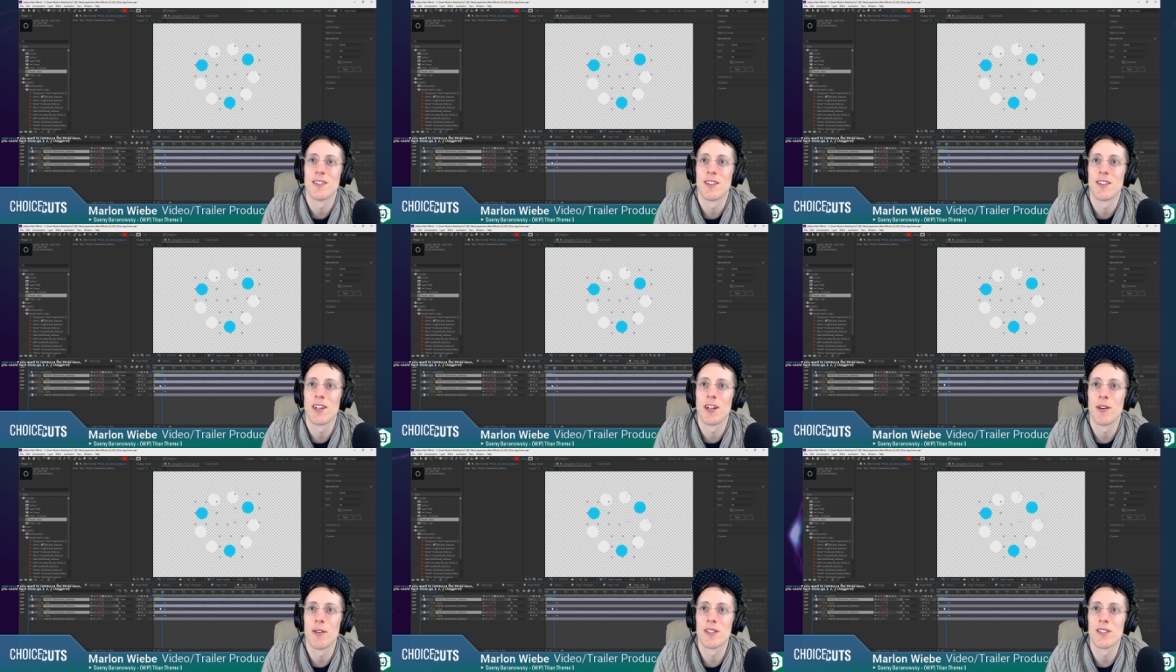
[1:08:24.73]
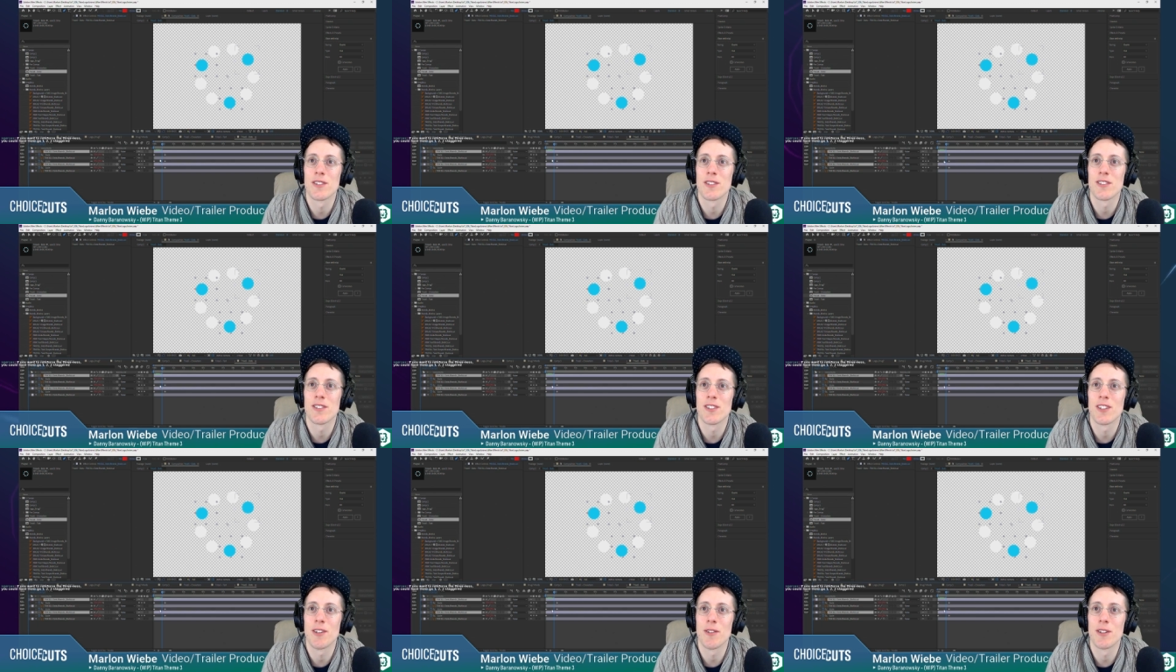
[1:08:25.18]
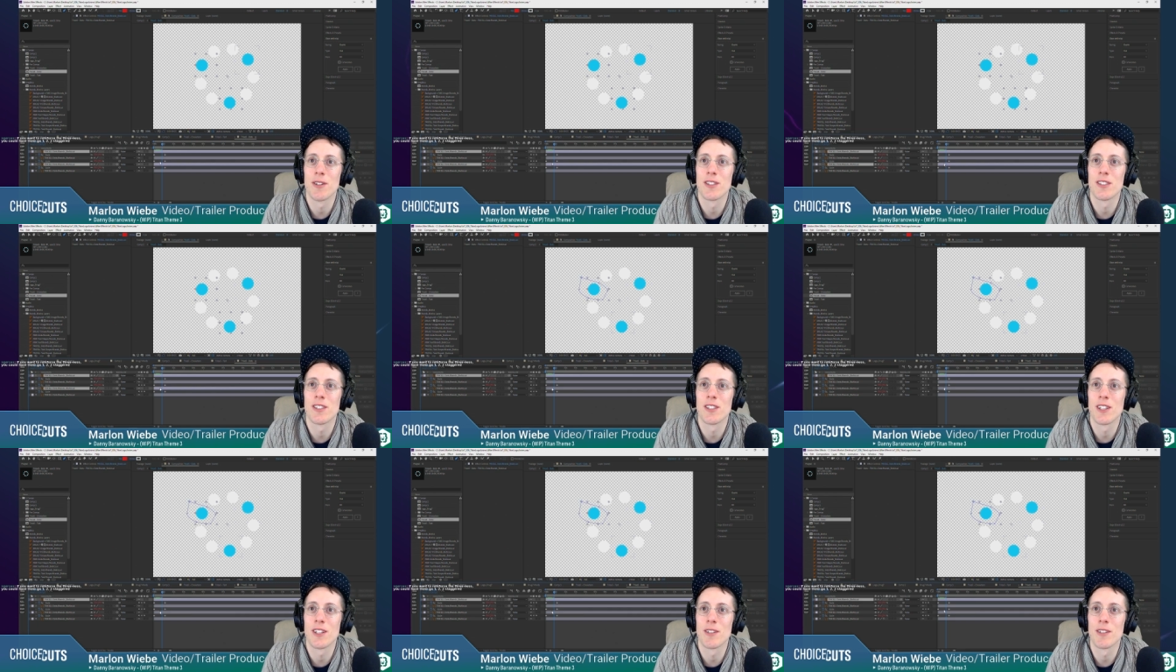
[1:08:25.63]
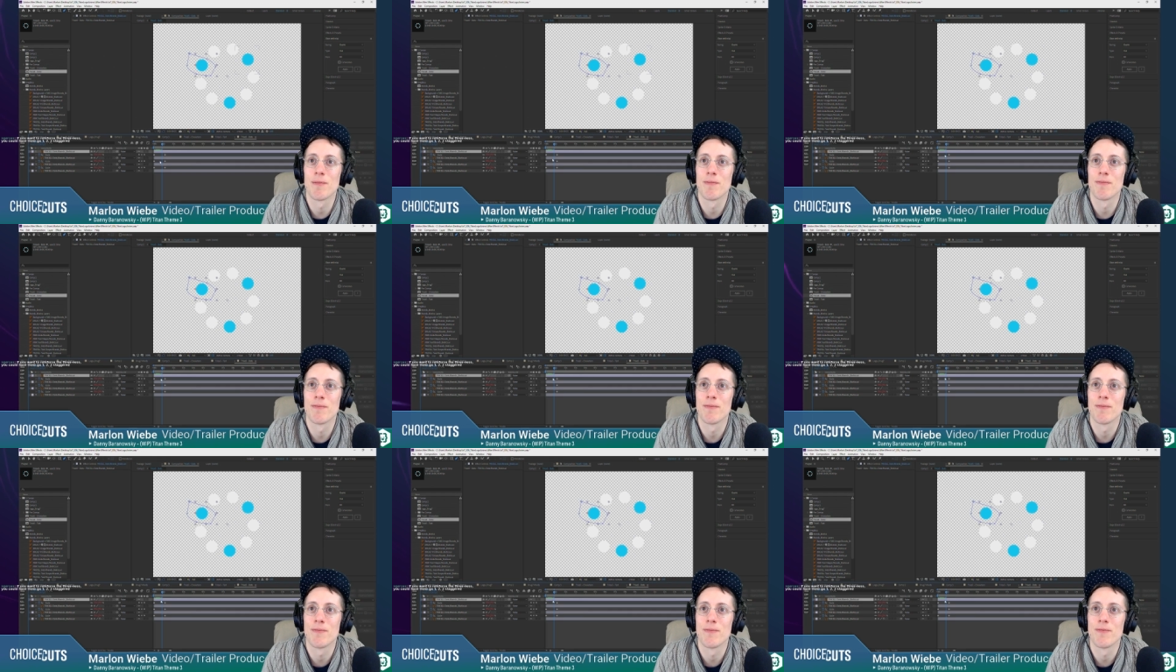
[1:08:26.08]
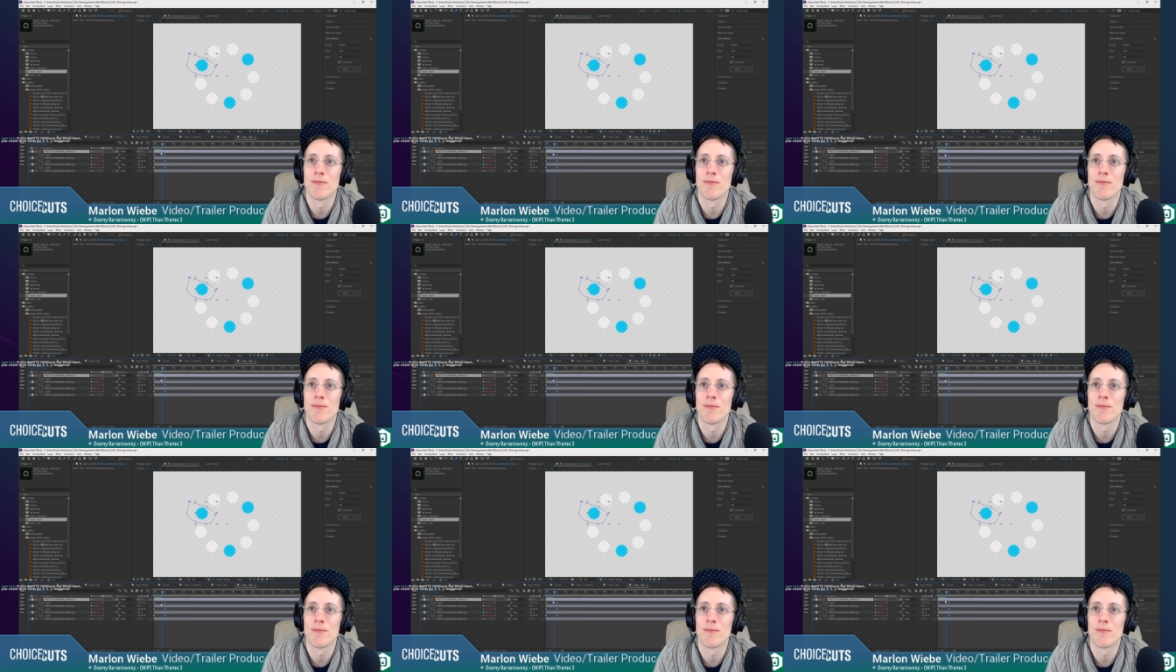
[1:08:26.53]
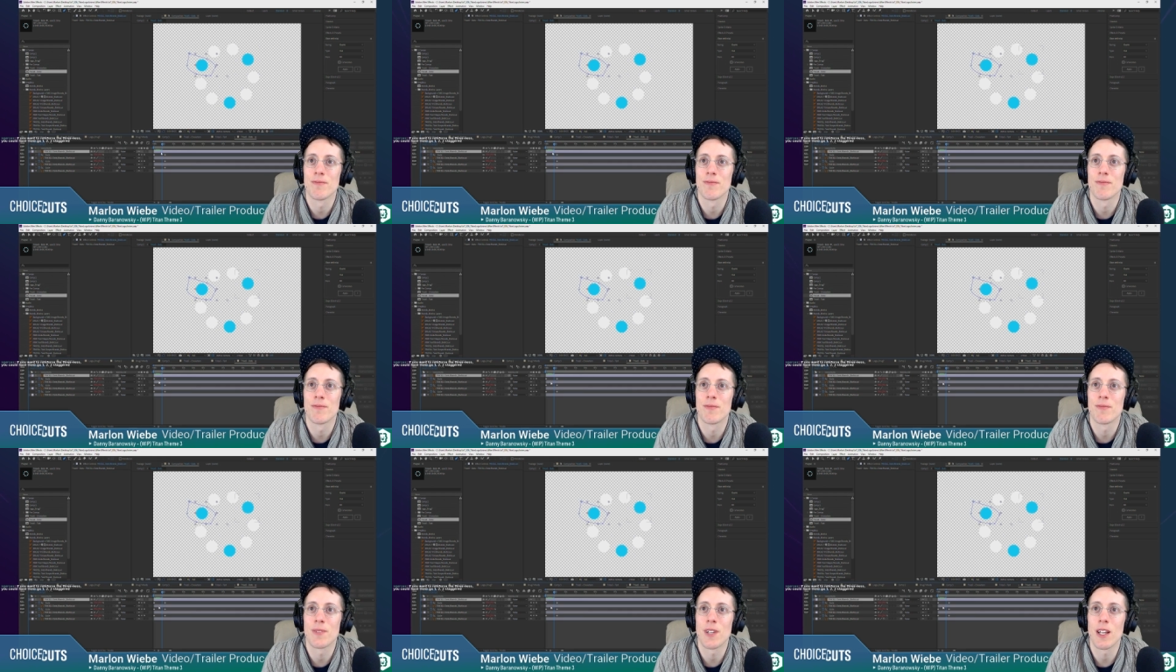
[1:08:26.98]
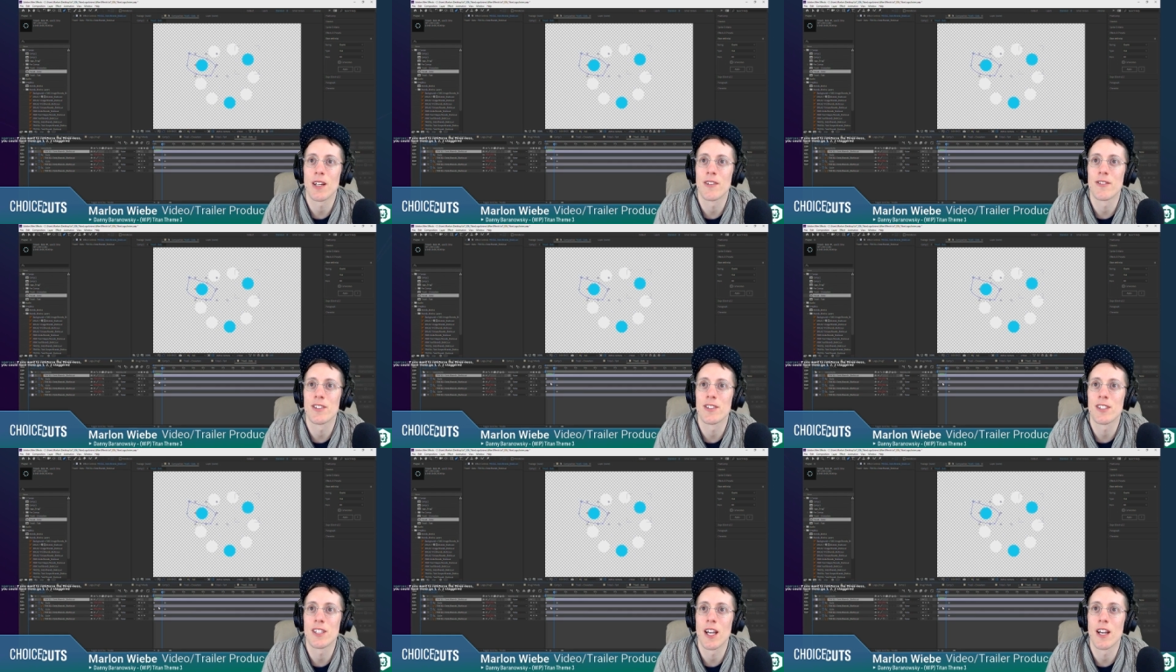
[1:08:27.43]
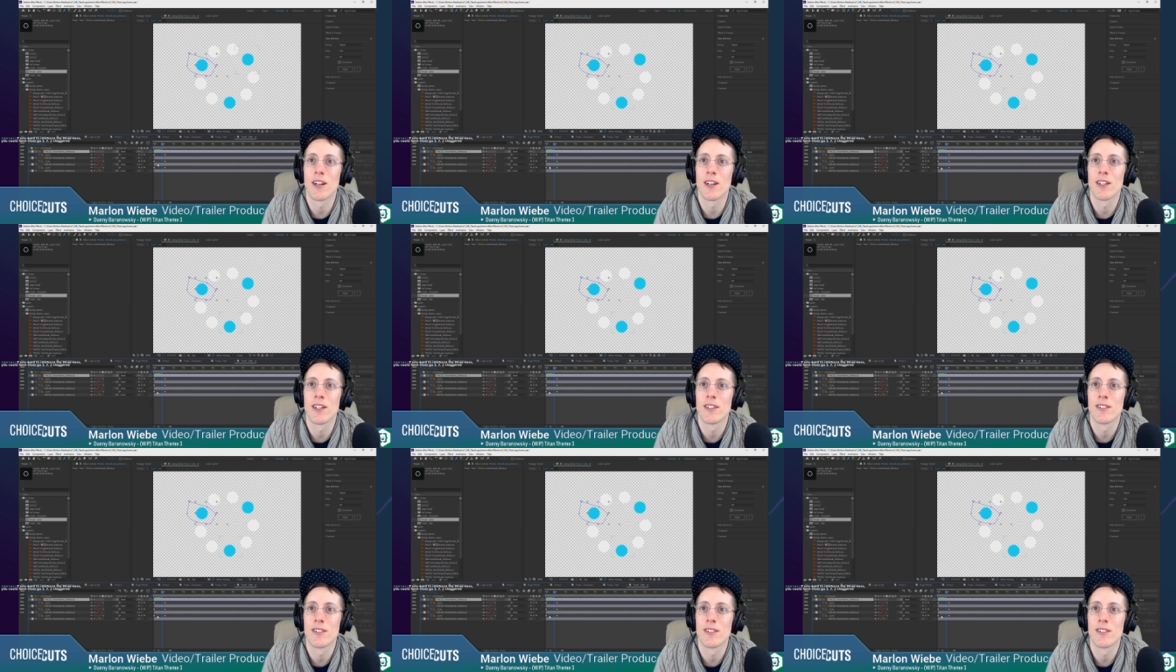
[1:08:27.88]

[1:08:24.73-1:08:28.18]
I always gotta love the stagger.